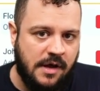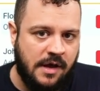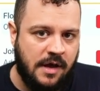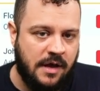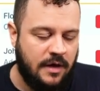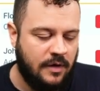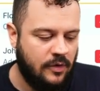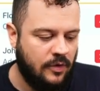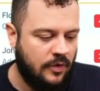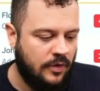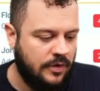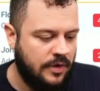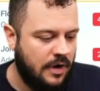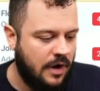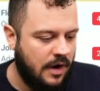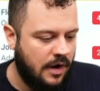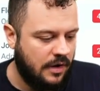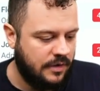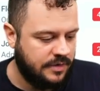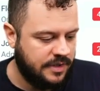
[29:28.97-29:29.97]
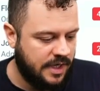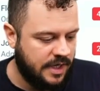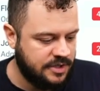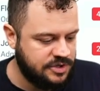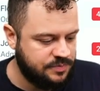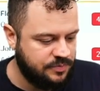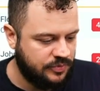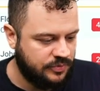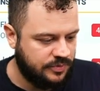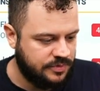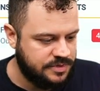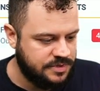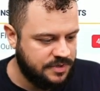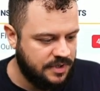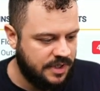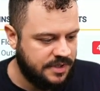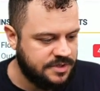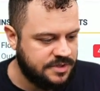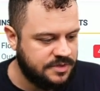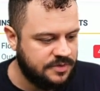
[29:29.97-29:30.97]
on our dashboard.
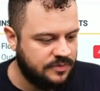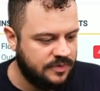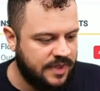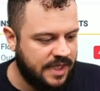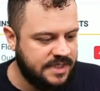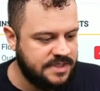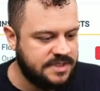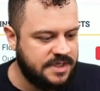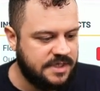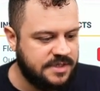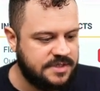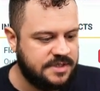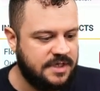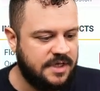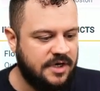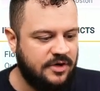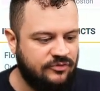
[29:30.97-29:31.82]
And so that's us